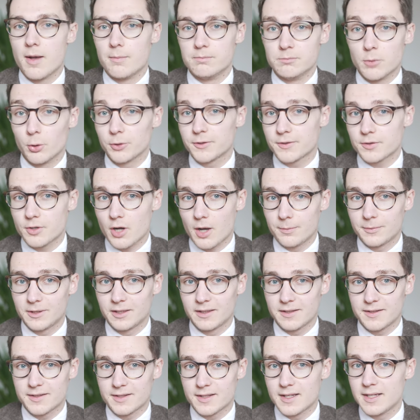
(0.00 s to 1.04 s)
Most
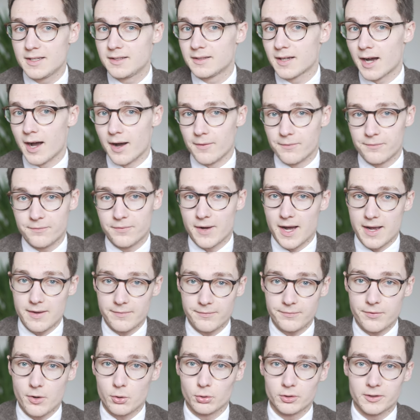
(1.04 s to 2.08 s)
commonly seen are
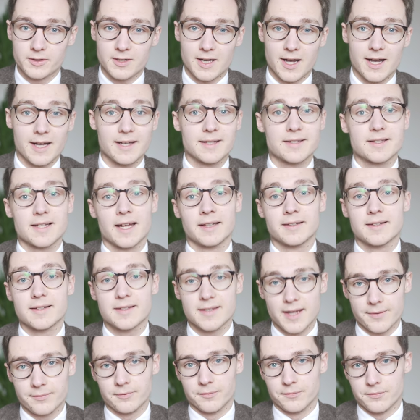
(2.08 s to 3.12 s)
five-fold ties and
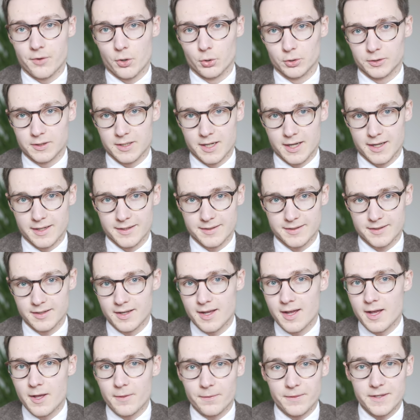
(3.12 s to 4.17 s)
seven-fold ties.
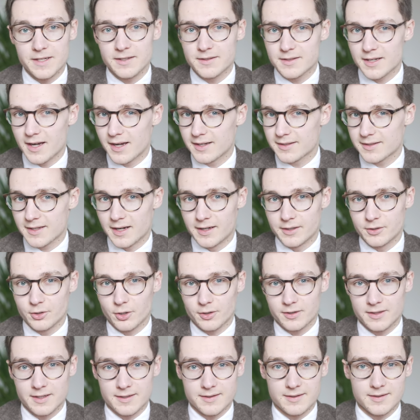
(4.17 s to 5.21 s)
These ties are
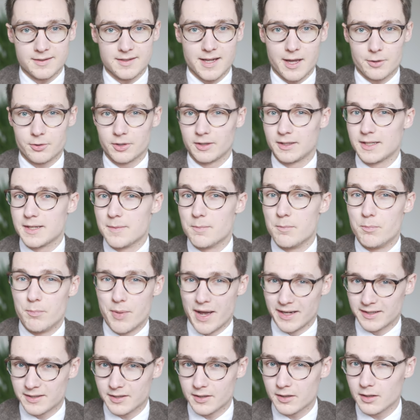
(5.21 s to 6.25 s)
not necessarily
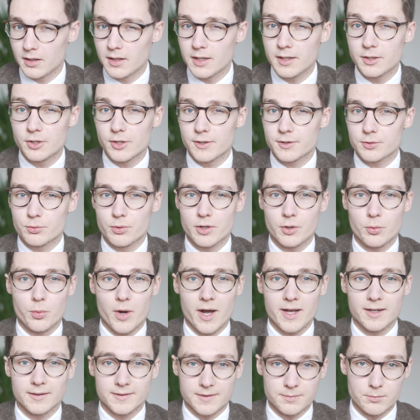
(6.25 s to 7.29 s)
better, it just
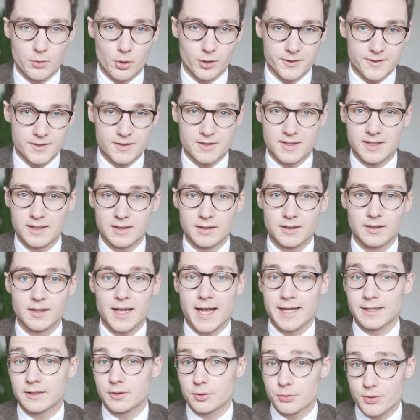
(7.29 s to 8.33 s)
requires more skill
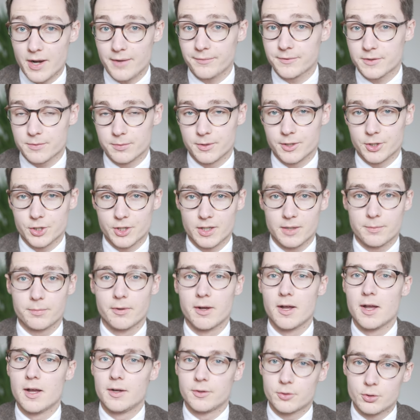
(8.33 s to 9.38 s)
and craftsmanship
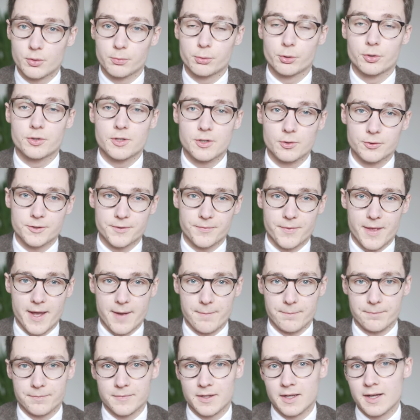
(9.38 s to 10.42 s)
to produce
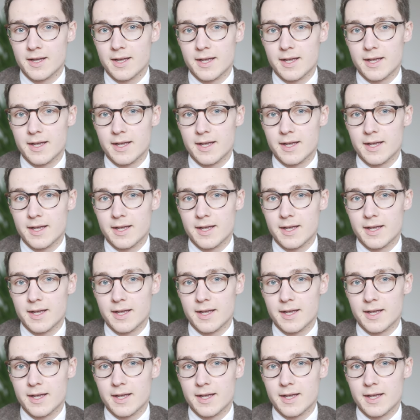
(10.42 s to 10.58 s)
them.